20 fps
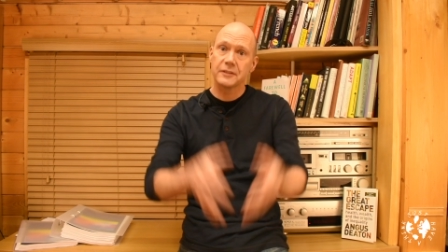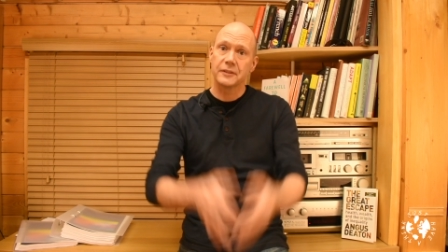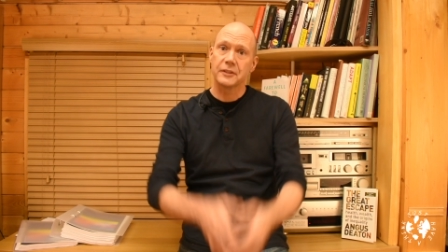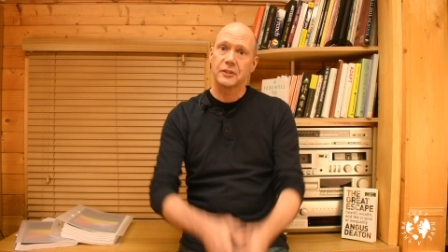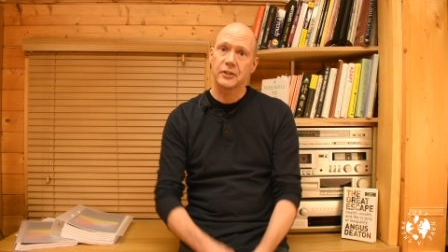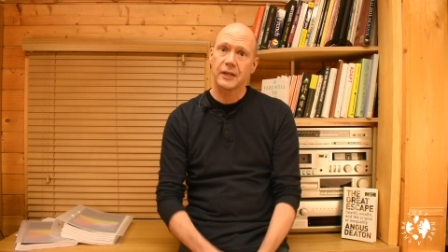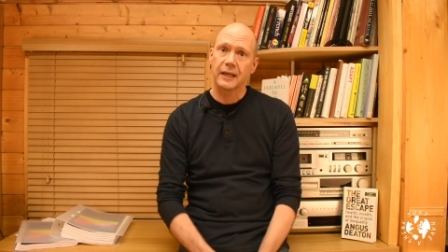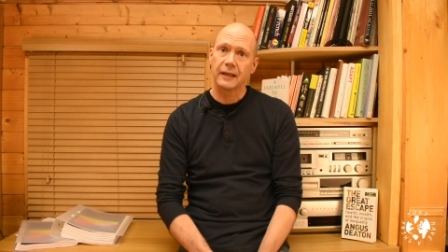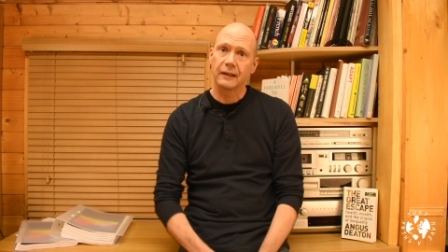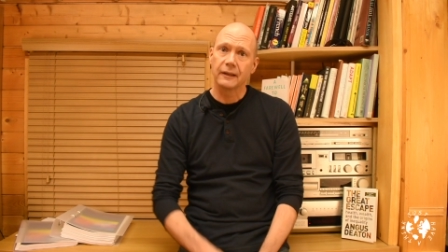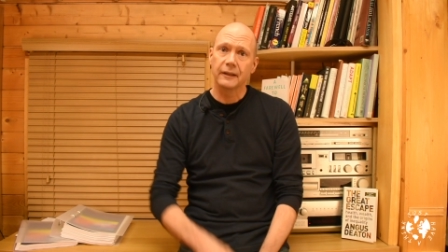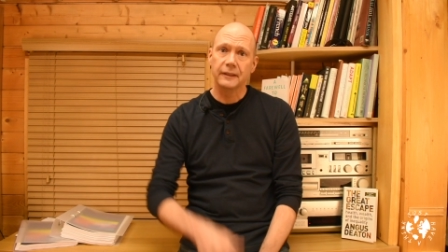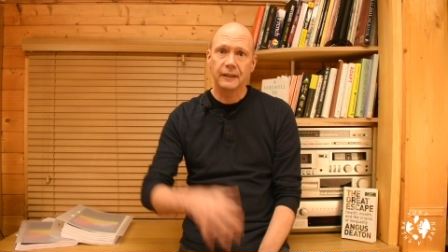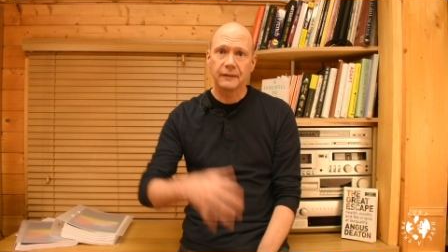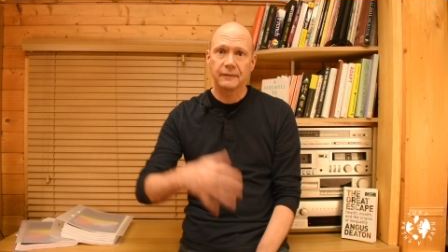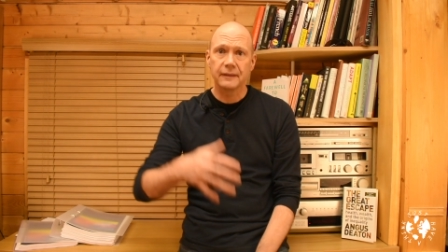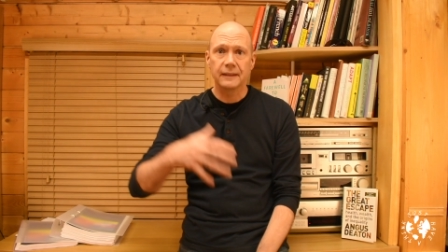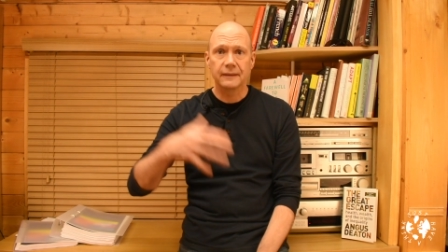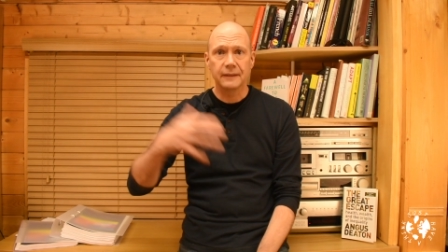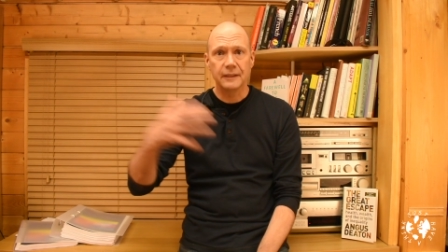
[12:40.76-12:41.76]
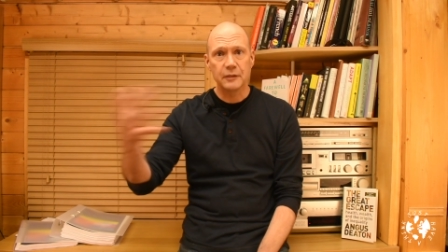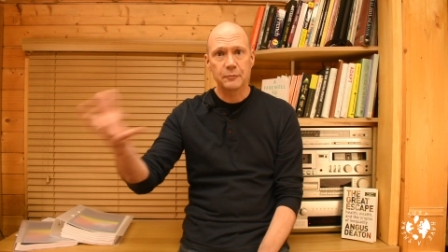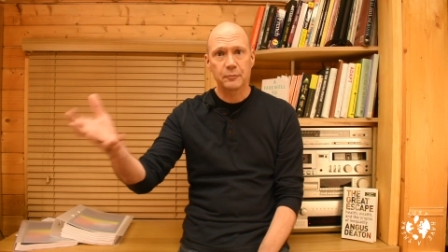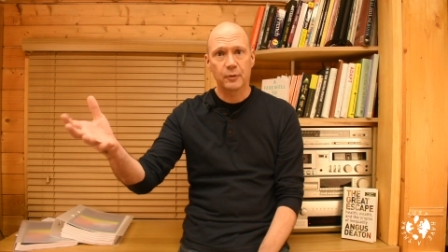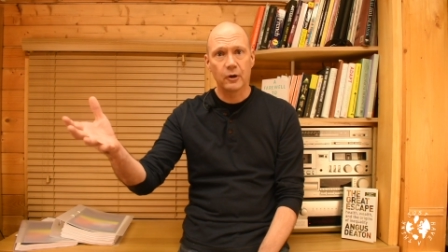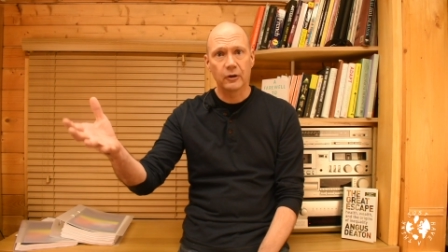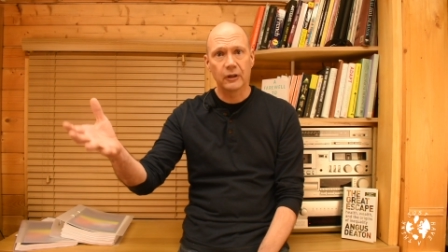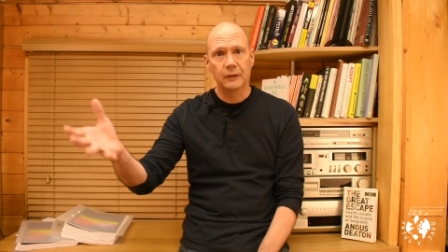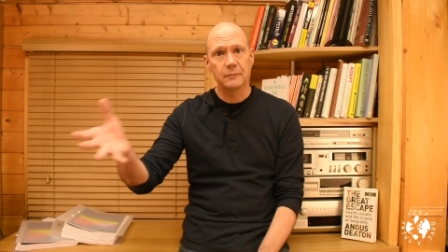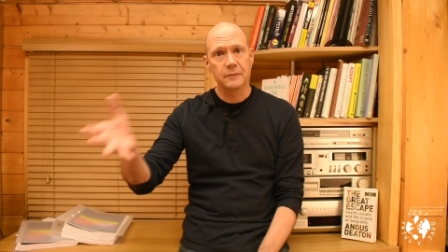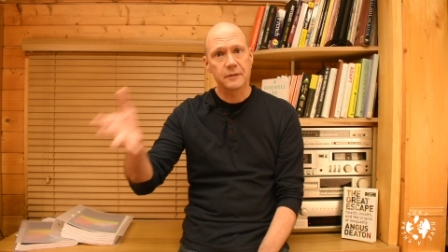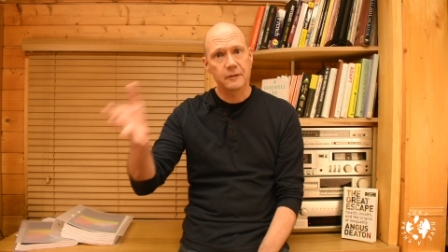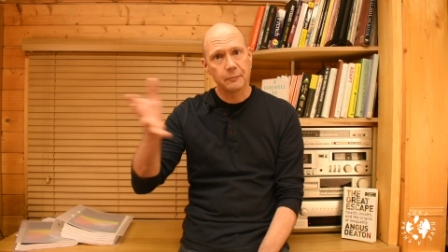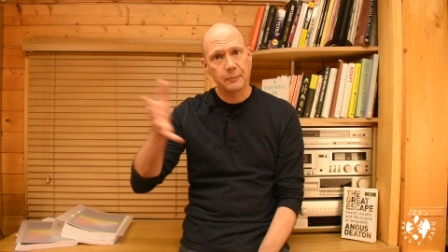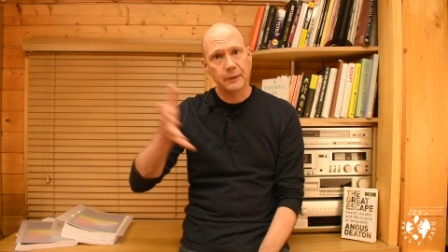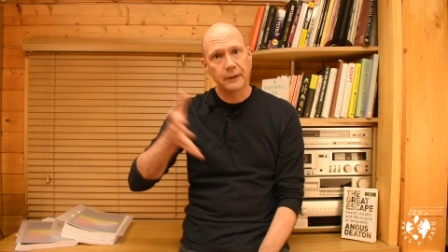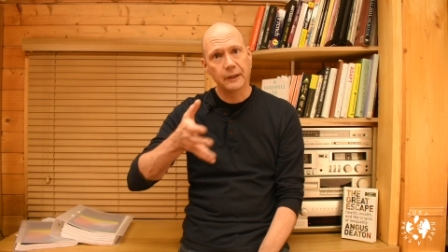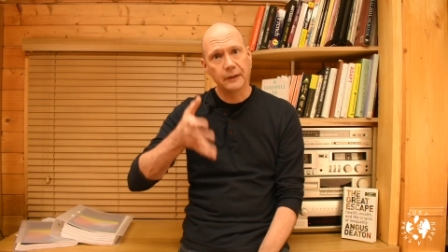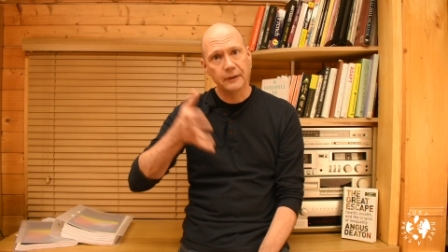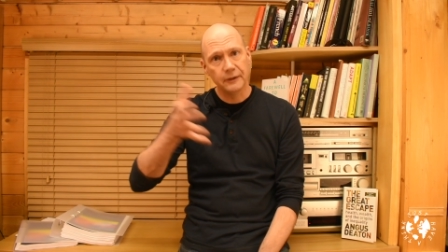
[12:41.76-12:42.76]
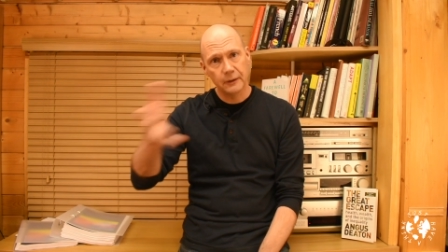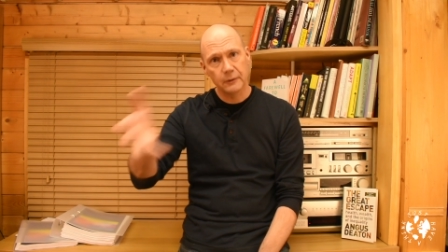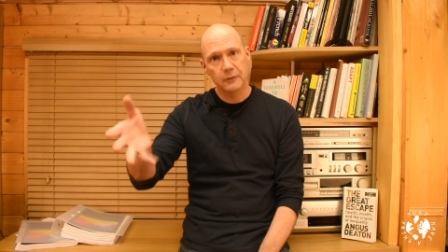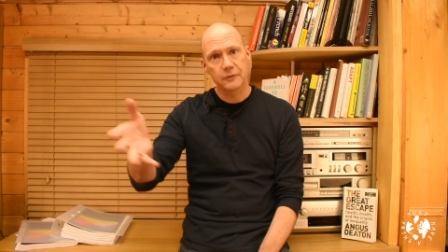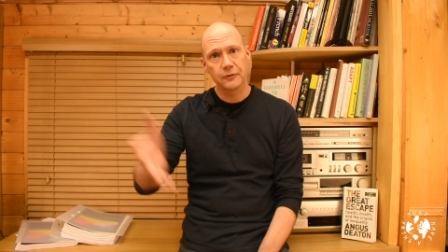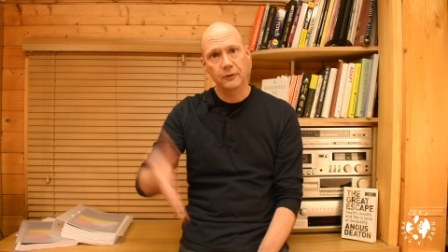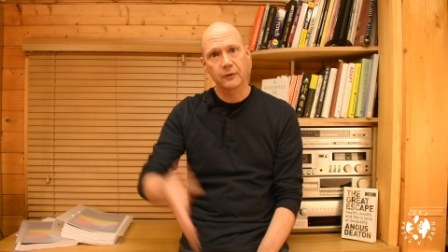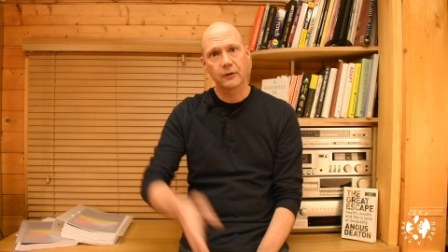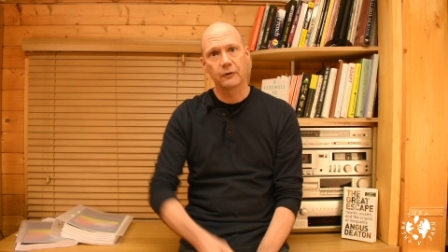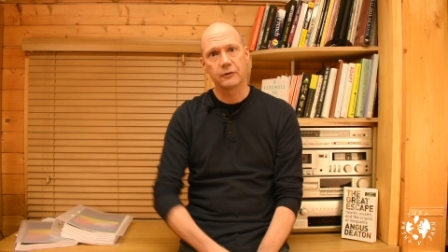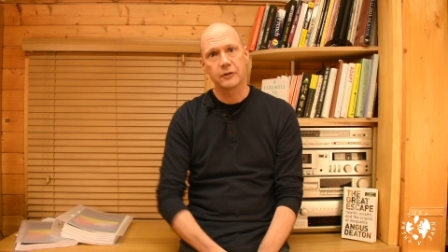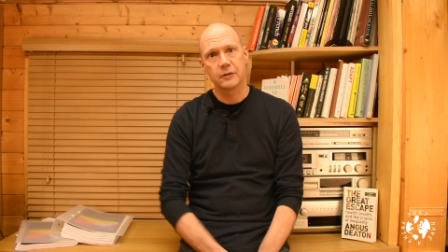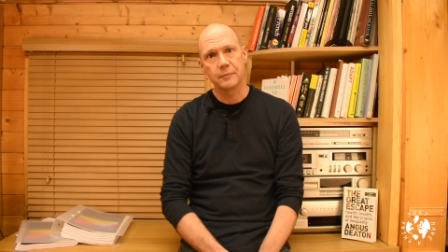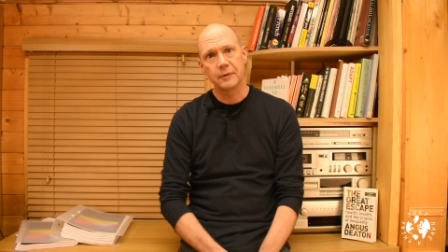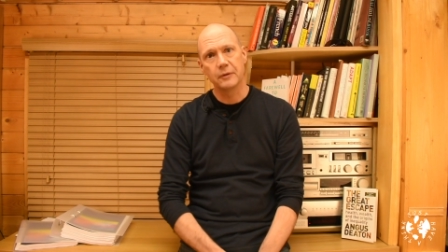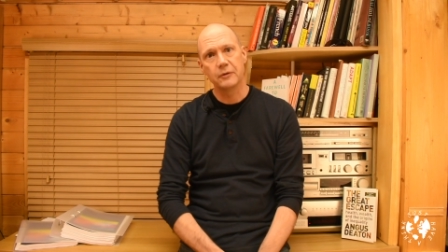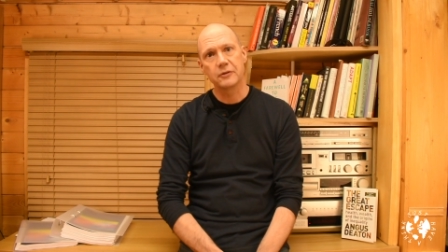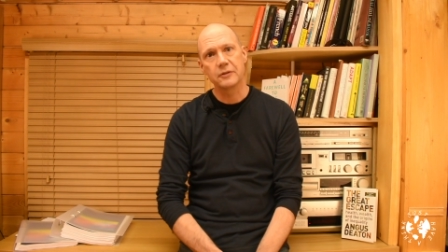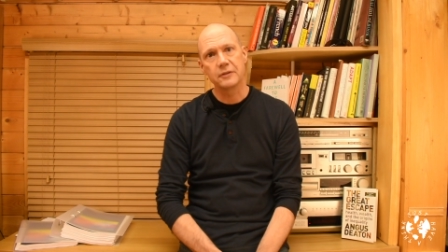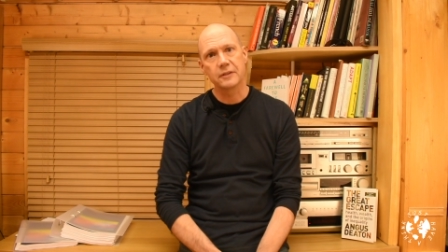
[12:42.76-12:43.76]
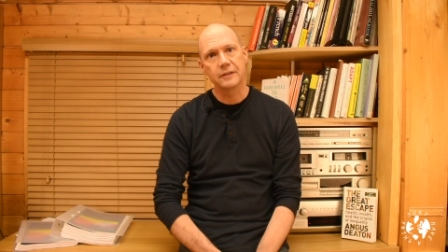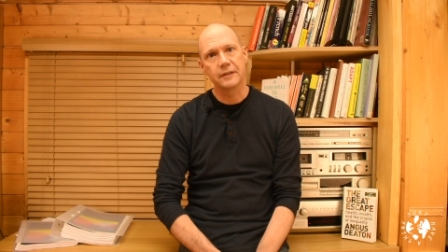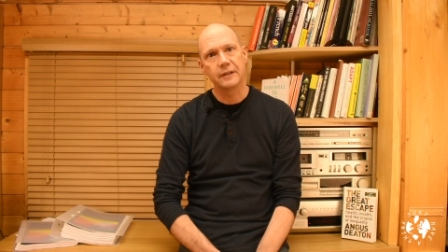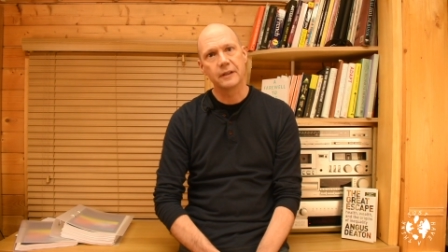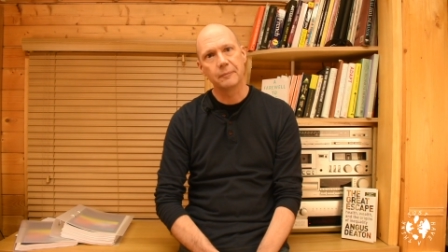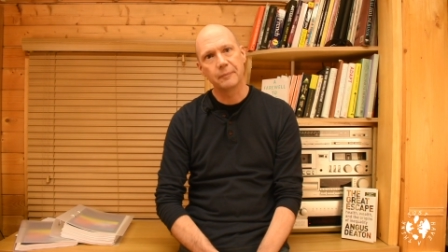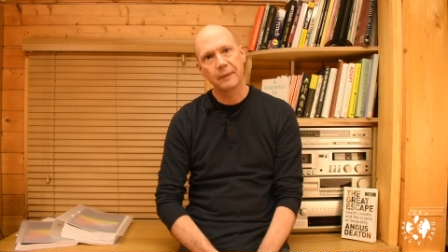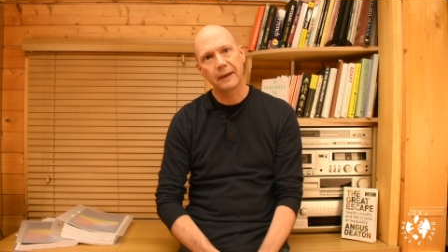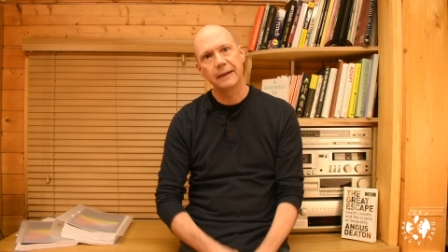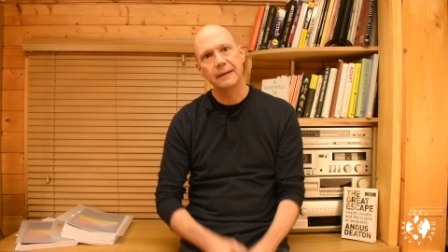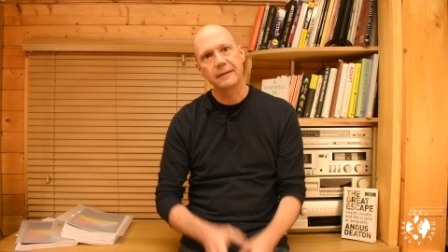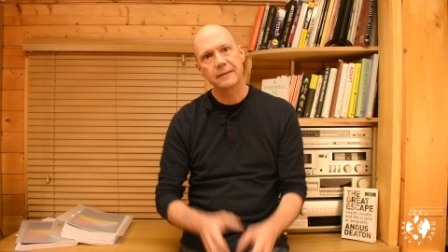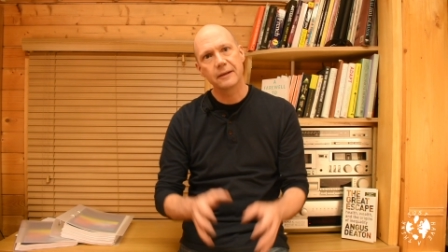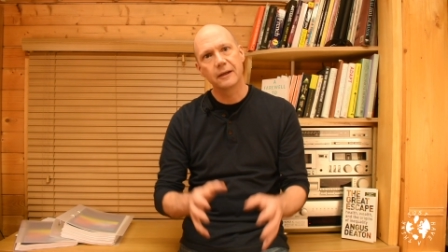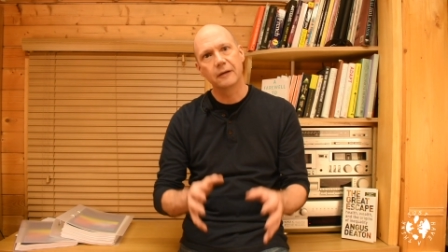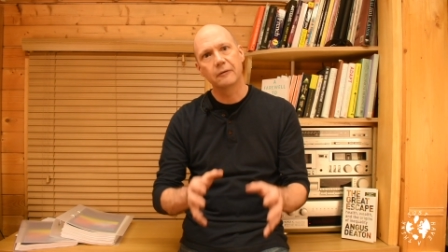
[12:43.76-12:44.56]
to the channel and you think these programmes have been a useful contribution to the debate